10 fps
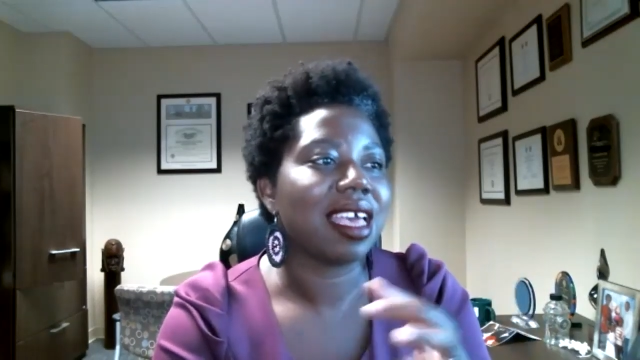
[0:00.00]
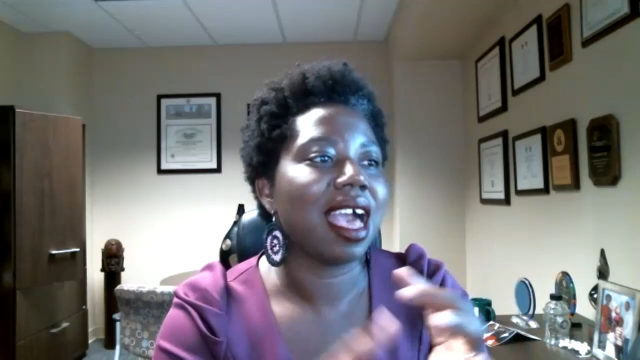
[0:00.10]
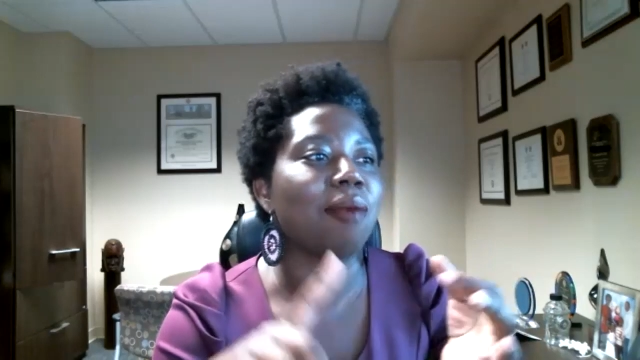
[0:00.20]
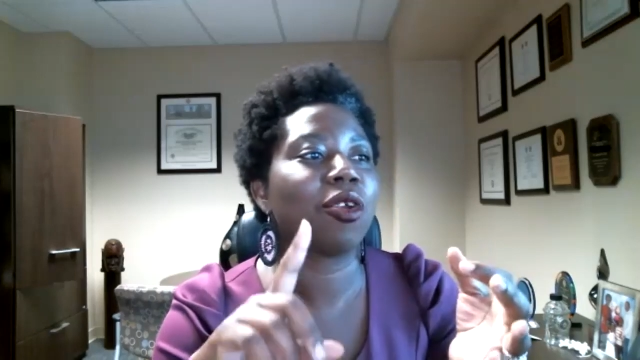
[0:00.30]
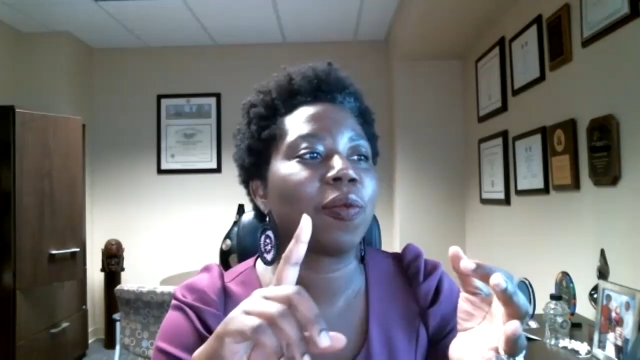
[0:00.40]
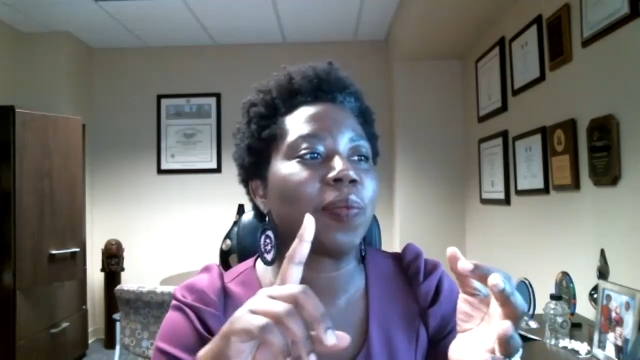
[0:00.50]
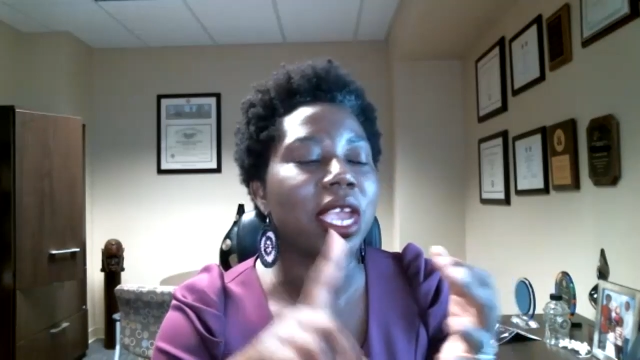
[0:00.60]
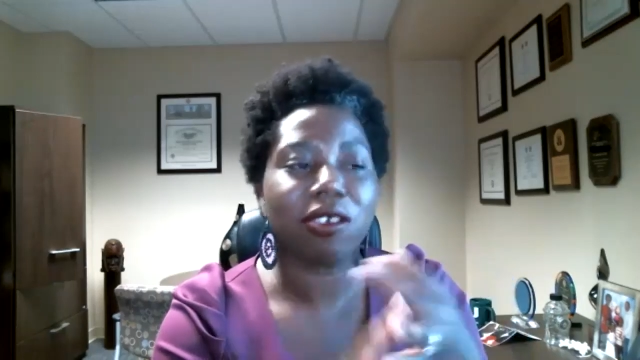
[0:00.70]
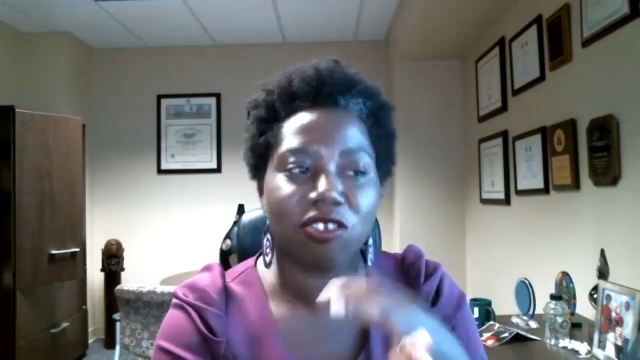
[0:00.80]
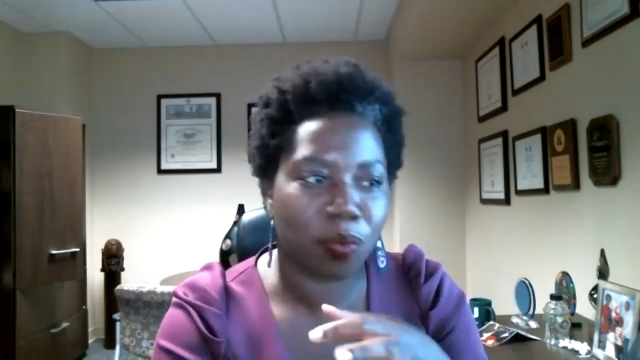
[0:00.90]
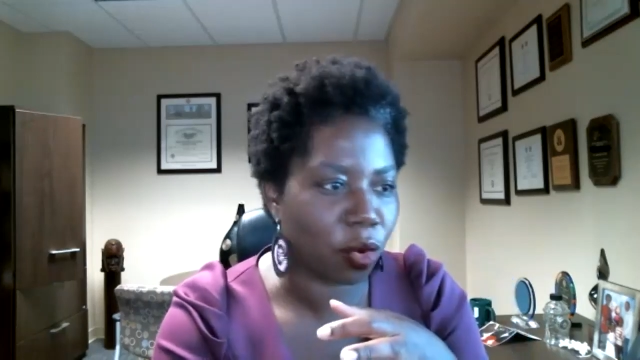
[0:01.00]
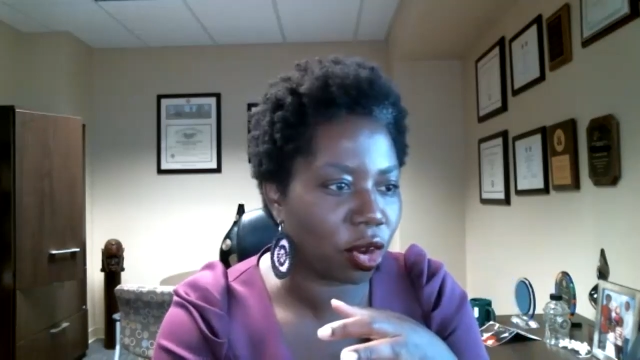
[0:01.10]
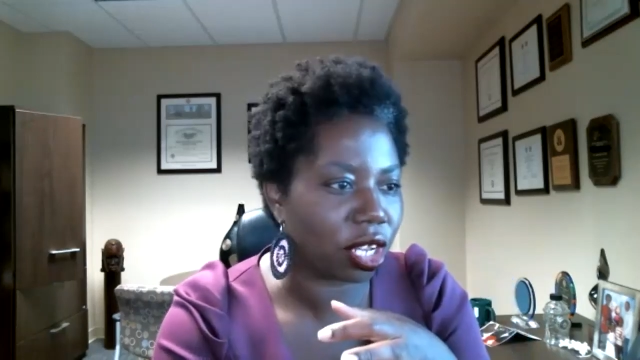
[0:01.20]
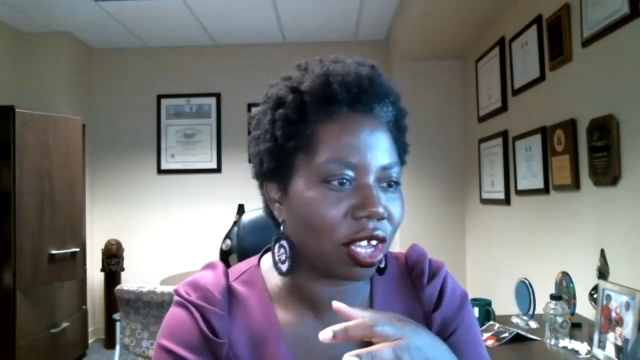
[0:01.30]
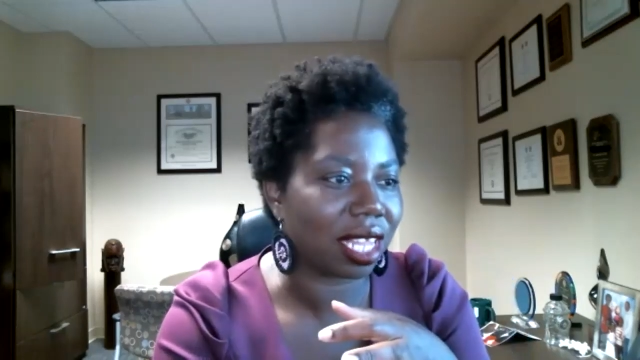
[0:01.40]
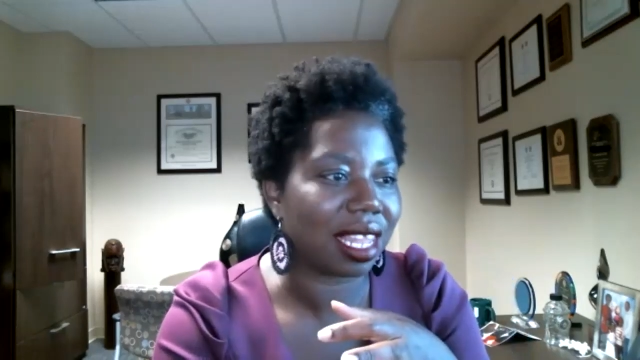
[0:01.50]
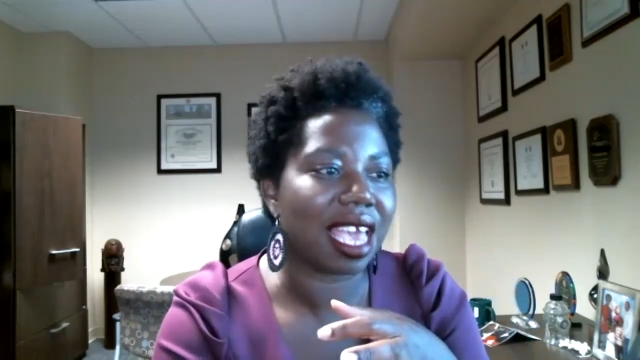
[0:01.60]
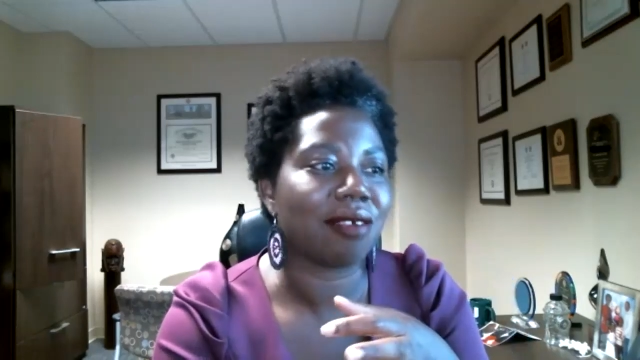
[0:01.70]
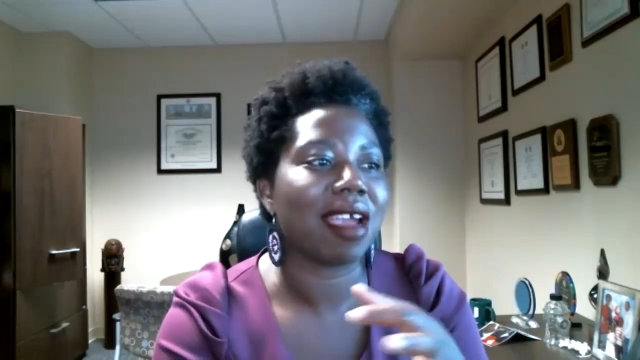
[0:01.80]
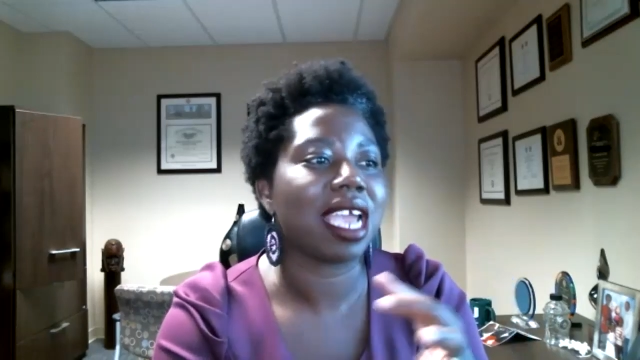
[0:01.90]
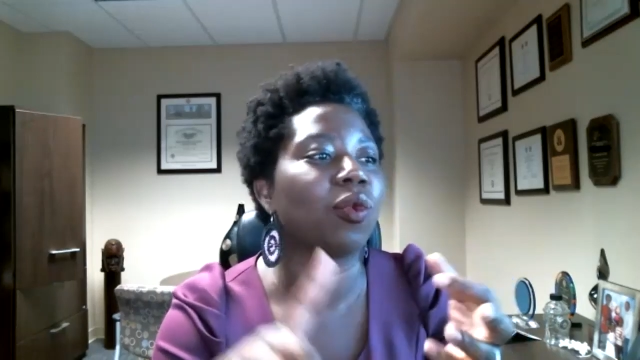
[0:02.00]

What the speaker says: What do peer support look like, right?